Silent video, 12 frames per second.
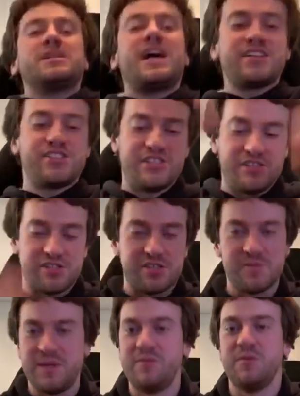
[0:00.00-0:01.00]
We're out of
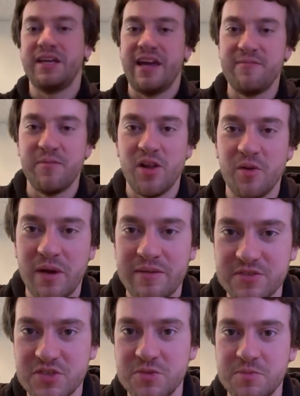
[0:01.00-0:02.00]
shirts because we, we gave them all
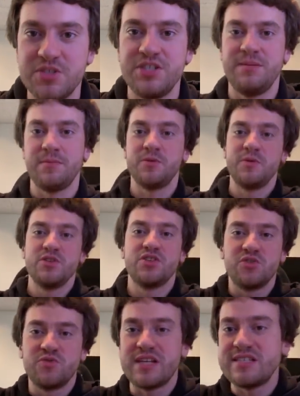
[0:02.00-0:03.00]
away for super cheap. Are we
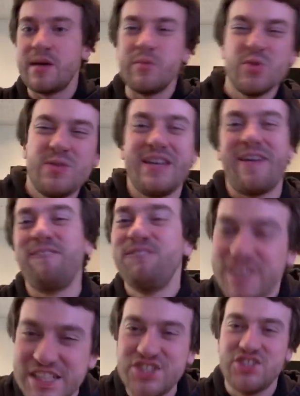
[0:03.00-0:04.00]
using a ResNet? We're using an
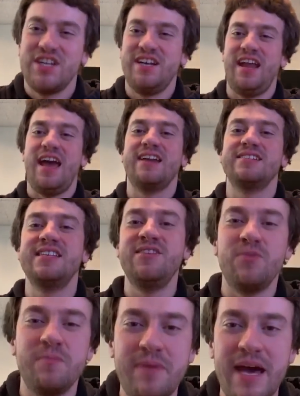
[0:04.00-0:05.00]
efficient net. It's
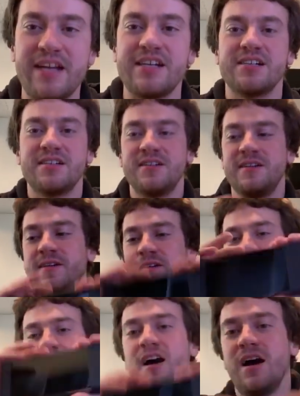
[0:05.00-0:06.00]
even better.
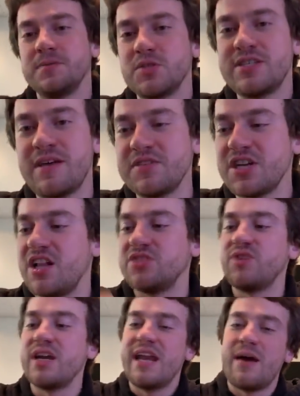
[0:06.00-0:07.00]
Um, so save a dollar
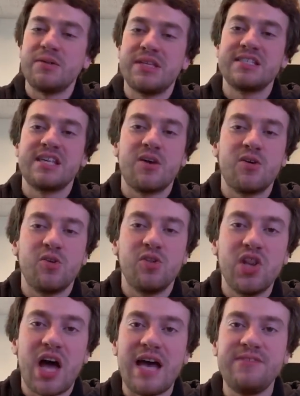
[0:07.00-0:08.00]
right now with discount code
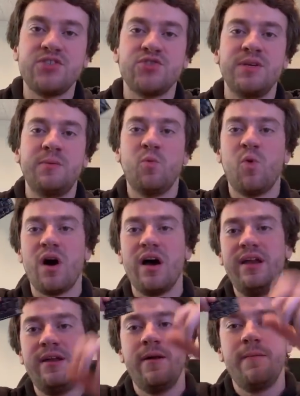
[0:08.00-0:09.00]

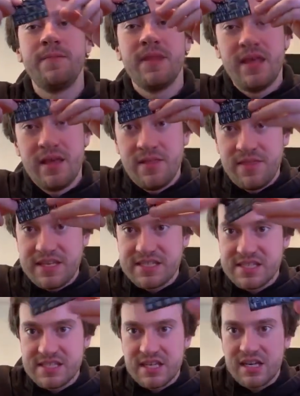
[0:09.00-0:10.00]
LiveStream1. This
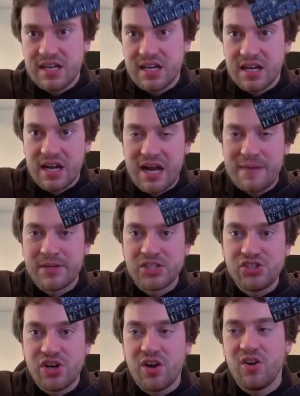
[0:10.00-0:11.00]
is a comma
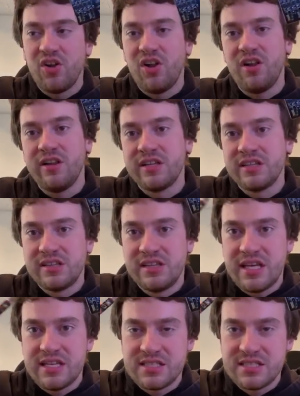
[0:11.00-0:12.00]
jungle.
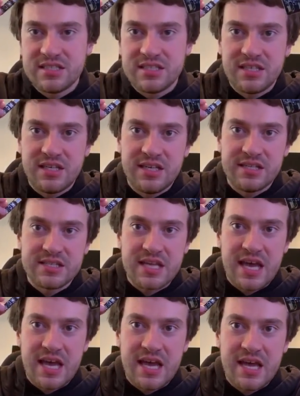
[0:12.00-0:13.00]
This is
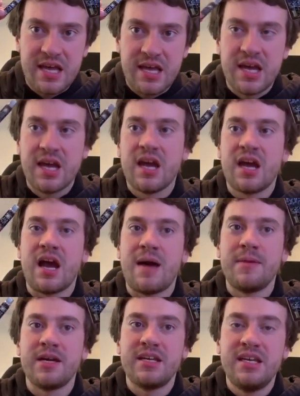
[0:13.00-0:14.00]
a
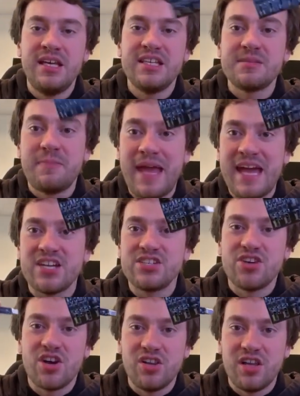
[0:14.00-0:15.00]
comma key is a panda
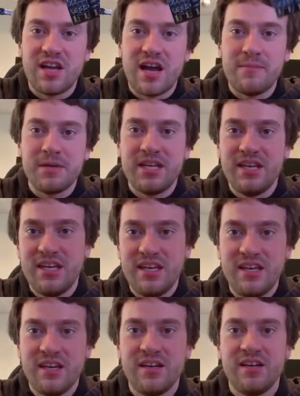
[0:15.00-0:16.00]
jungle, a comma key.